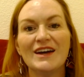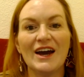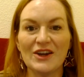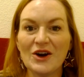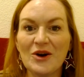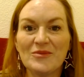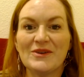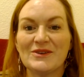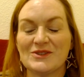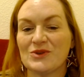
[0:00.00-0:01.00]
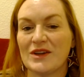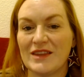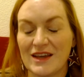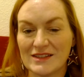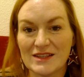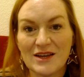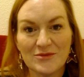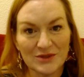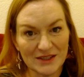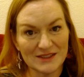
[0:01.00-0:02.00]
I hope you enjoyed this.
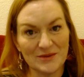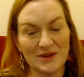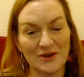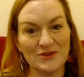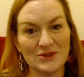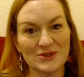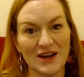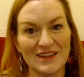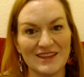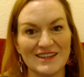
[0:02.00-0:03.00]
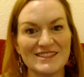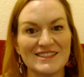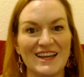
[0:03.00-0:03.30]
Please let me know if you try this,